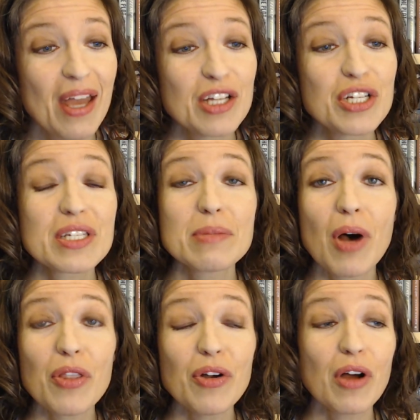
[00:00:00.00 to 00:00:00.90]
She is the
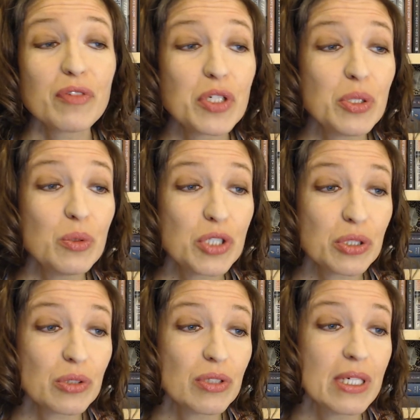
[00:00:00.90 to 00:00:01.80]
mother of 2
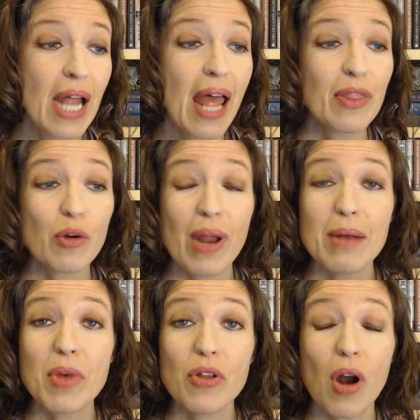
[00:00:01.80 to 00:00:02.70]
children and the
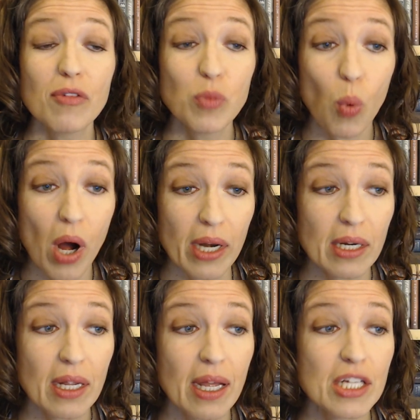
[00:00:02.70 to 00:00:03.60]
grandmother of
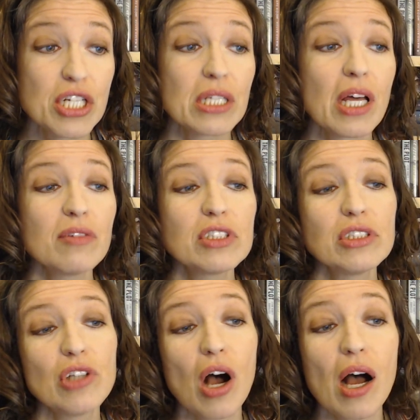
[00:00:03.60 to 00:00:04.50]
1, and she loves
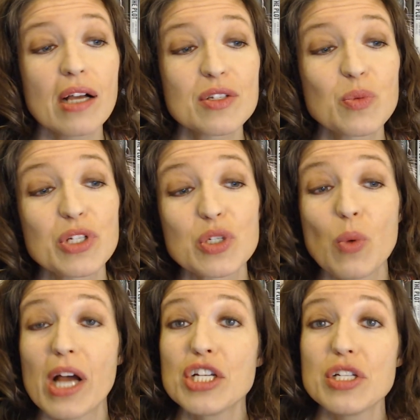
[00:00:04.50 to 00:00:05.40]
dogs, which is
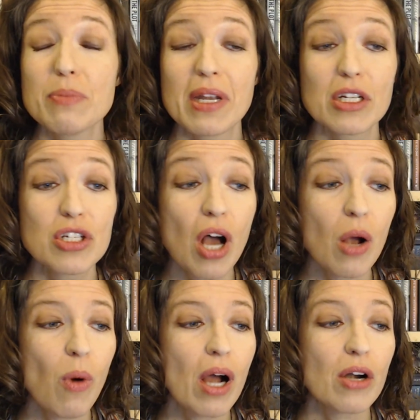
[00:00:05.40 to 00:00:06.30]
why she's been a
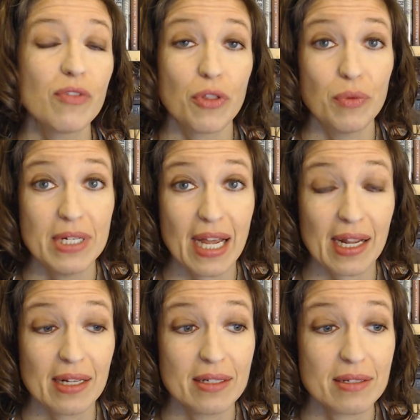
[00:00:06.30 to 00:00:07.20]
dog walker for 3
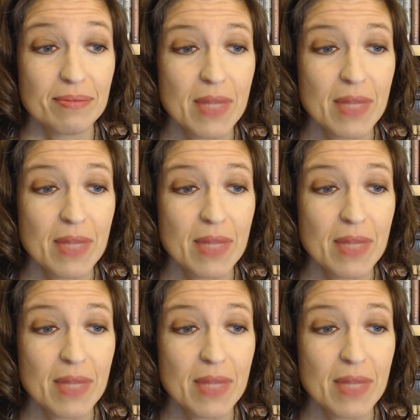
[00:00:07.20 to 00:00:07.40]
decades.